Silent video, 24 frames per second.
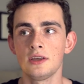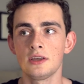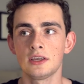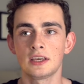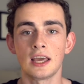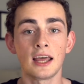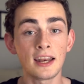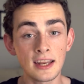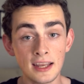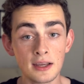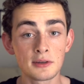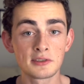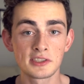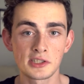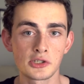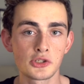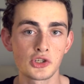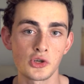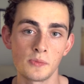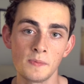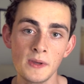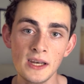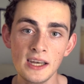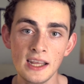cutting out
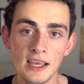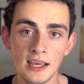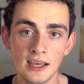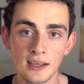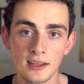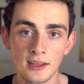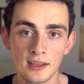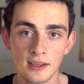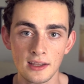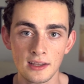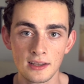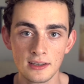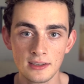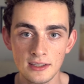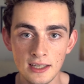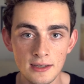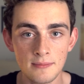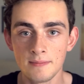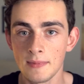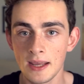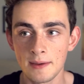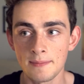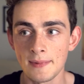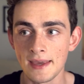social media
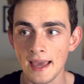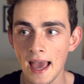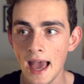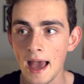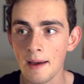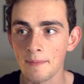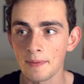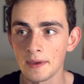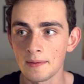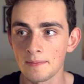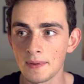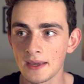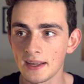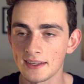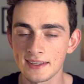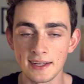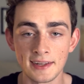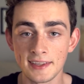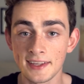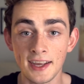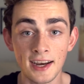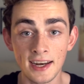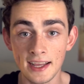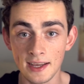didn't make me happy because I
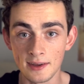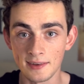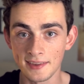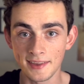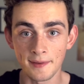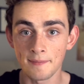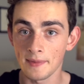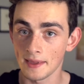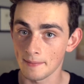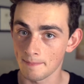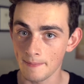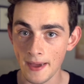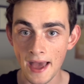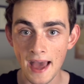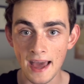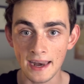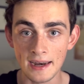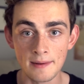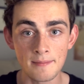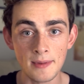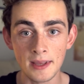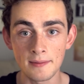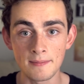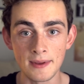was cutting out something bad.
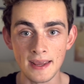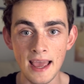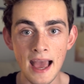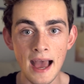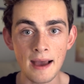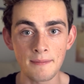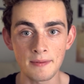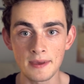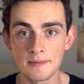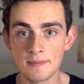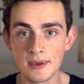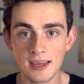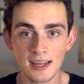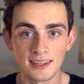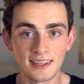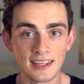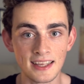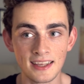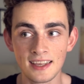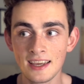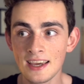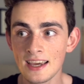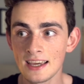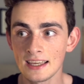It made me happy because
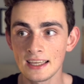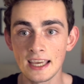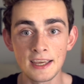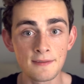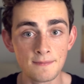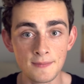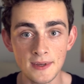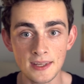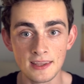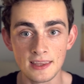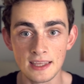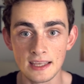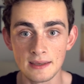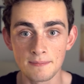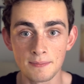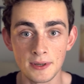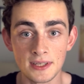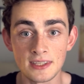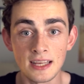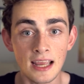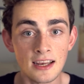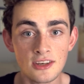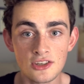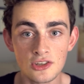it gave me the
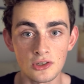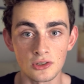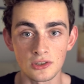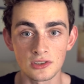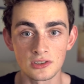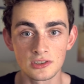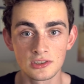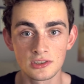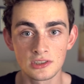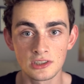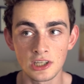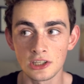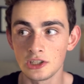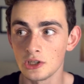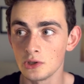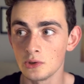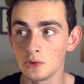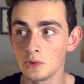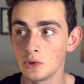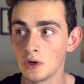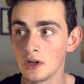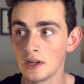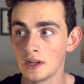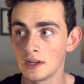potential to
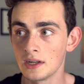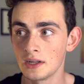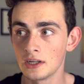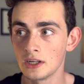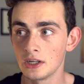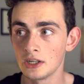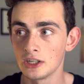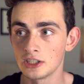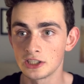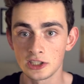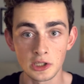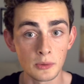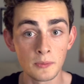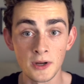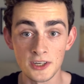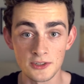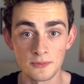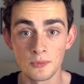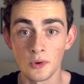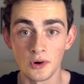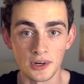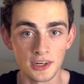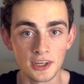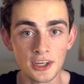do so
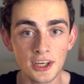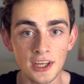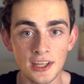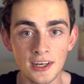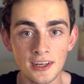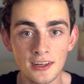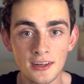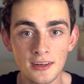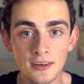much more good.